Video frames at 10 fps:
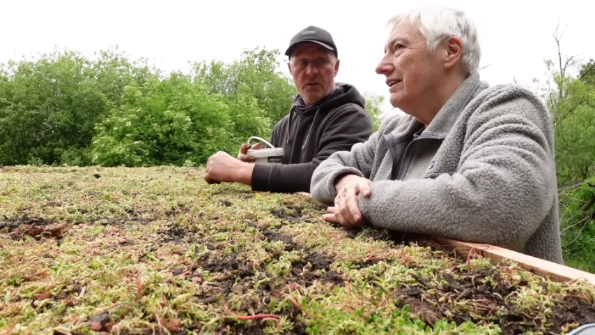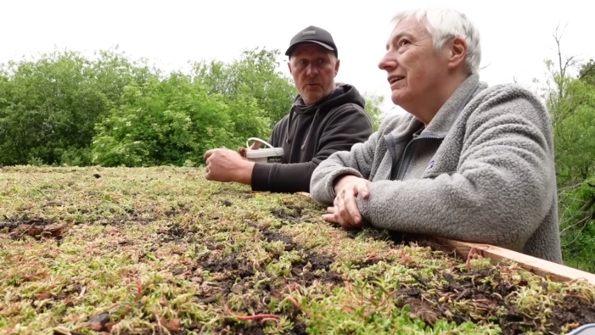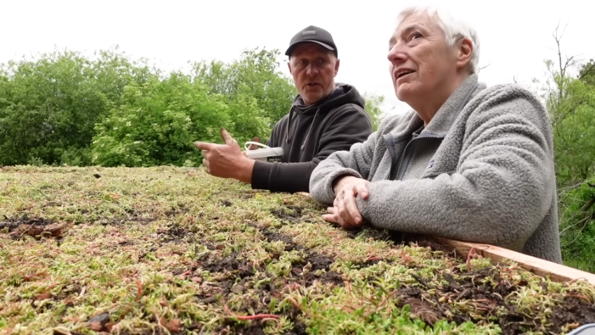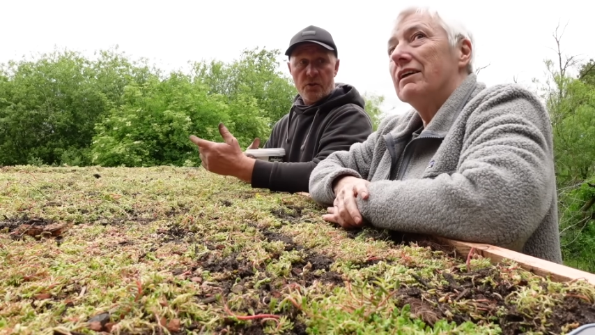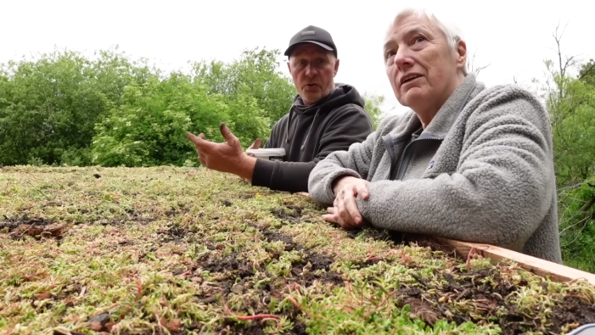
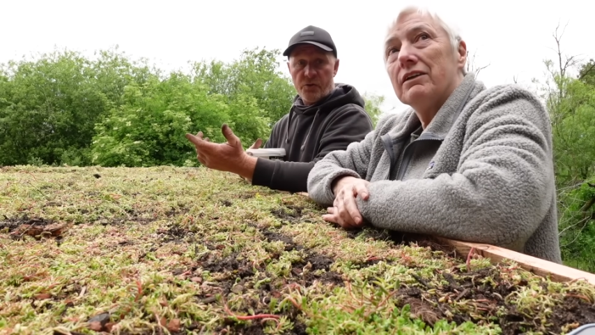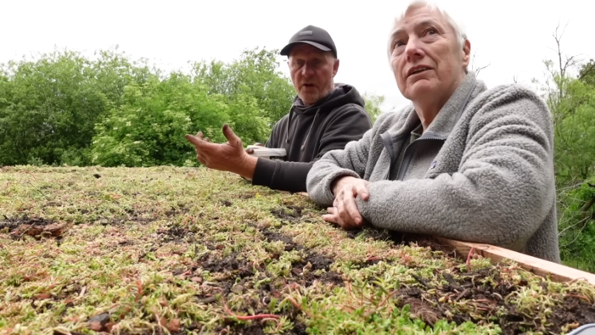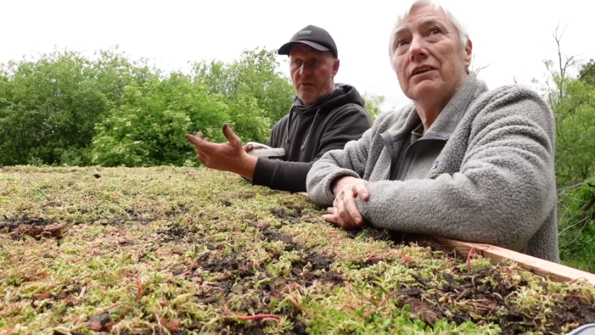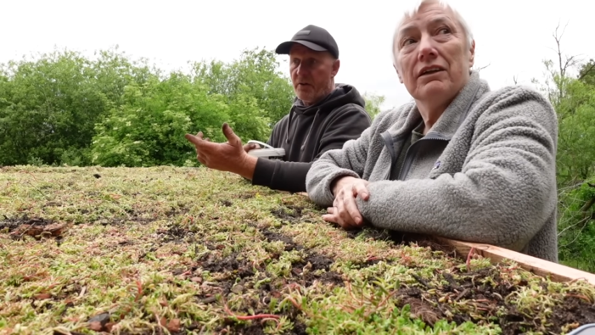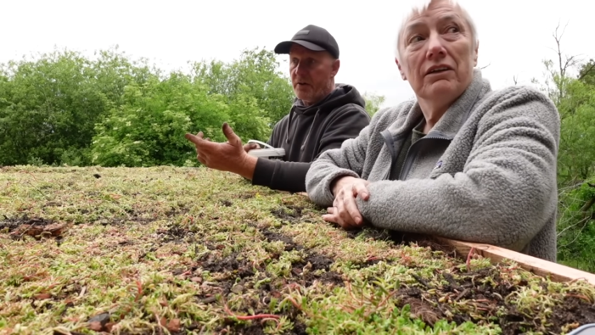Speaker 1: which grows
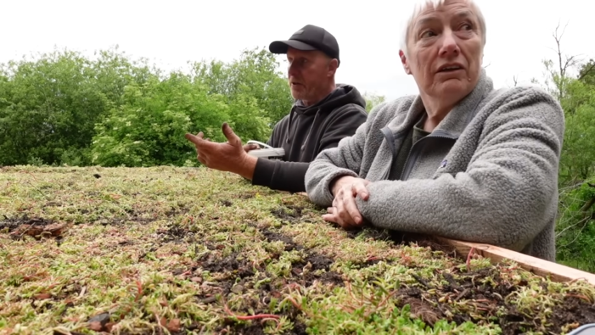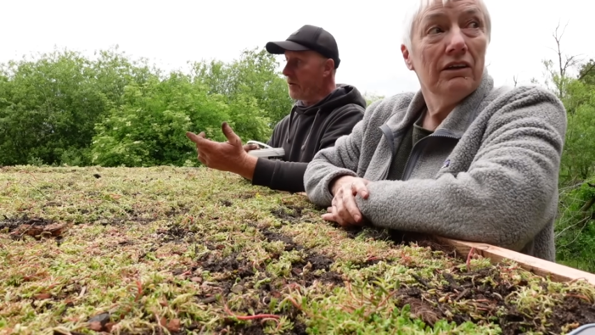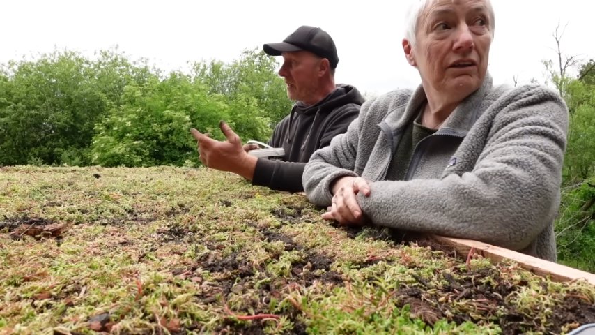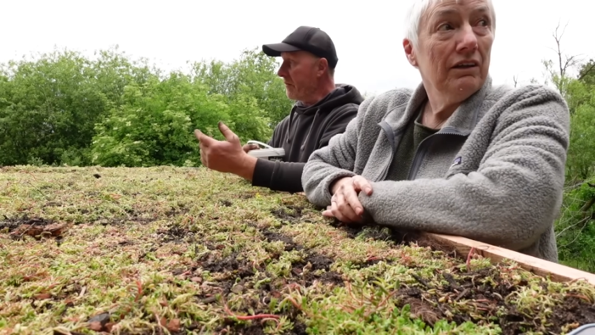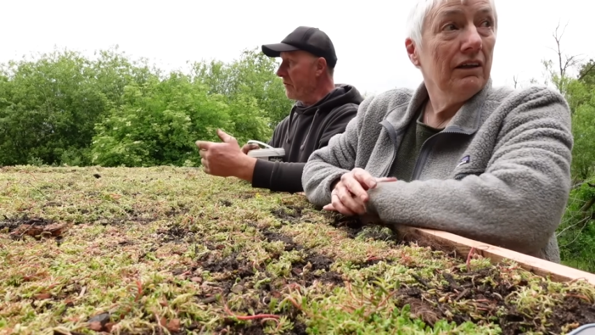very, very
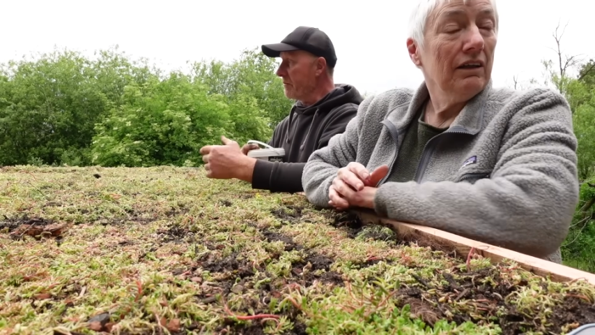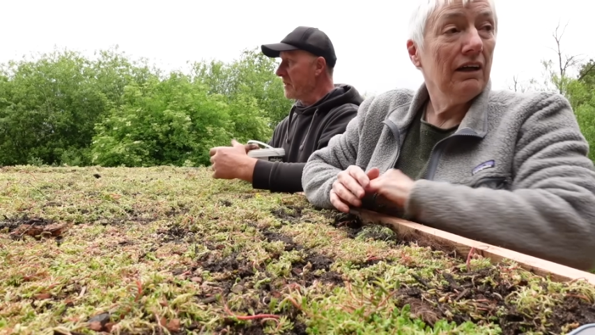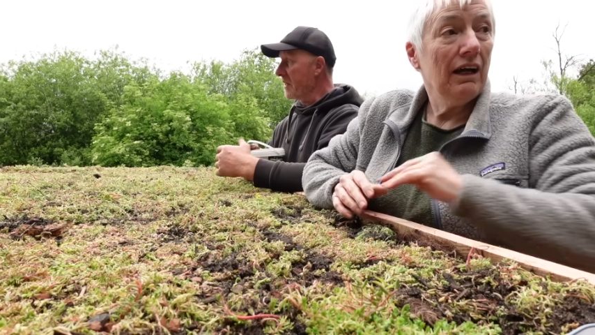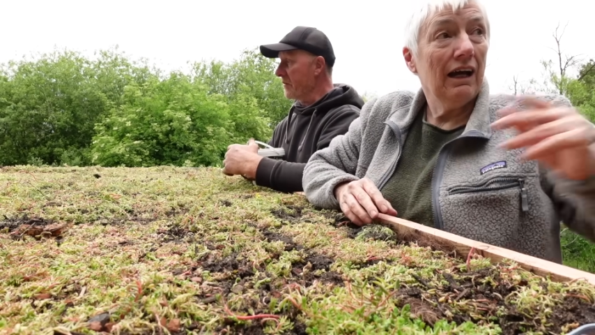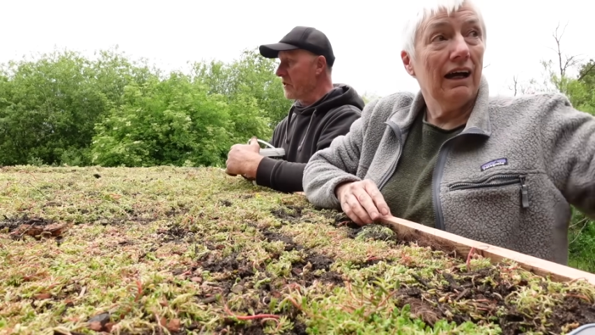quickly from
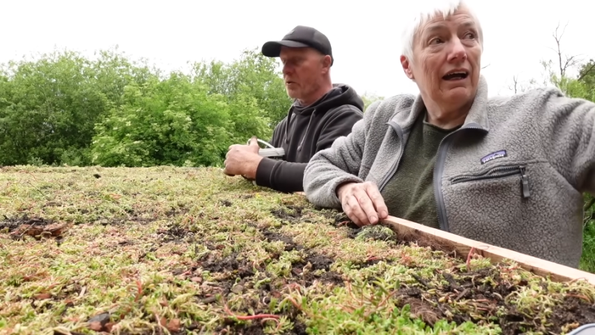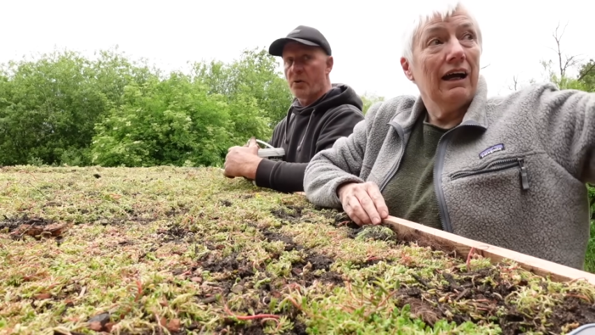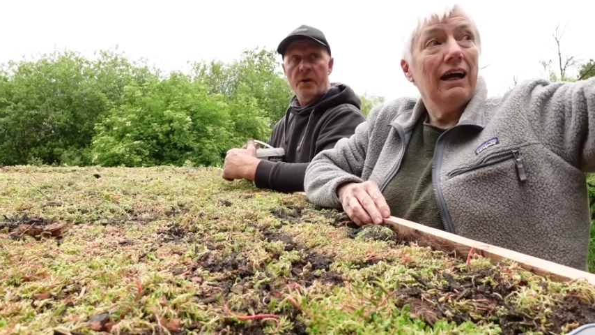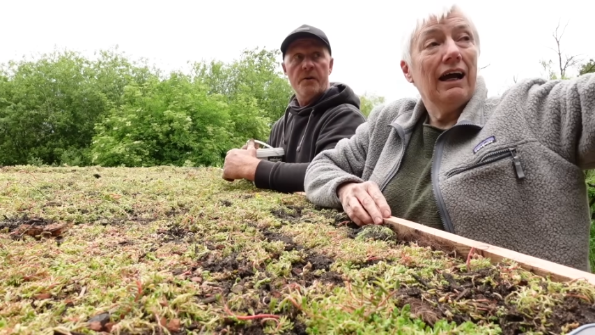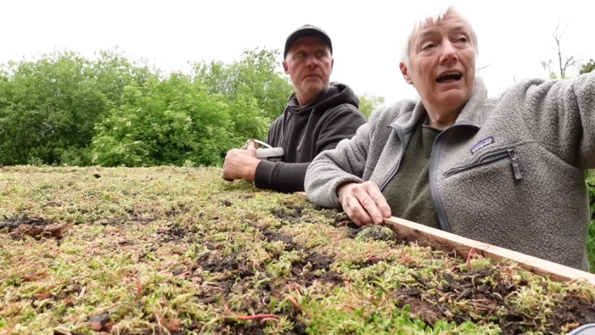self-sown.